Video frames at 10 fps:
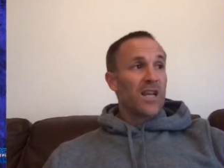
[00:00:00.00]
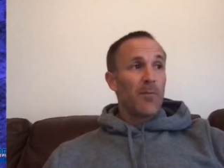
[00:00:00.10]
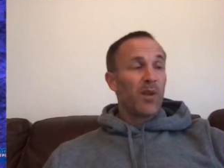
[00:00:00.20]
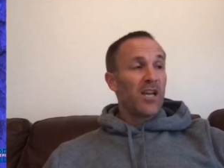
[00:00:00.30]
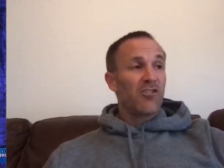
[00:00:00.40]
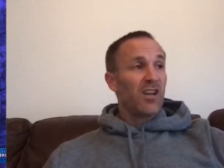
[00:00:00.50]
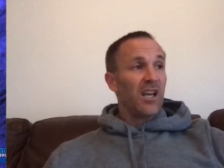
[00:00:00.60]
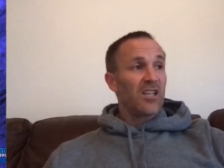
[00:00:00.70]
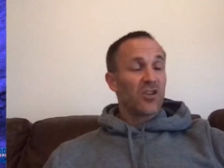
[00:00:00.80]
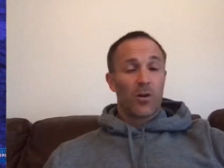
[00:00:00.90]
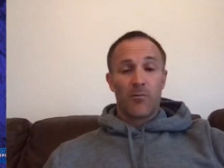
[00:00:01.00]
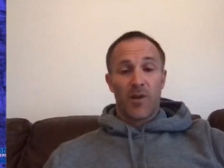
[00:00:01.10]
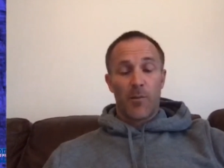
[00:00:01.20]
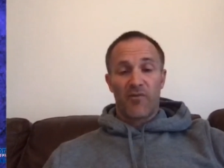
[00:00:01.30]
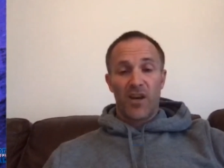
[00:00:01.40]
out playing cricket. So
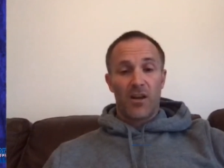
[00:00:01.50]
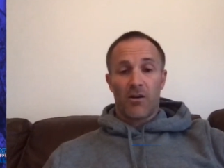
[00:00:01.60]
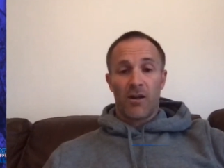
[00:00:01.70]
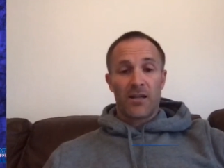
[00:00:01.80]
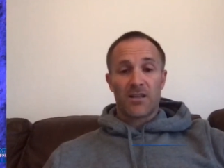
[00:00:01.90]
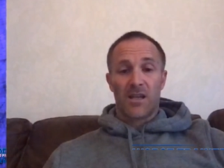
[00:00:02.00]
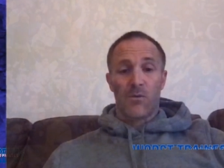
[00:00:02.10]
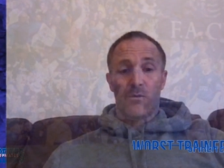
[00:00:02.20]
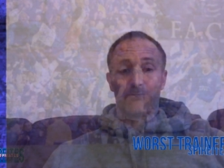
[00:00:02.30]
I'm afraid I can't answer that one.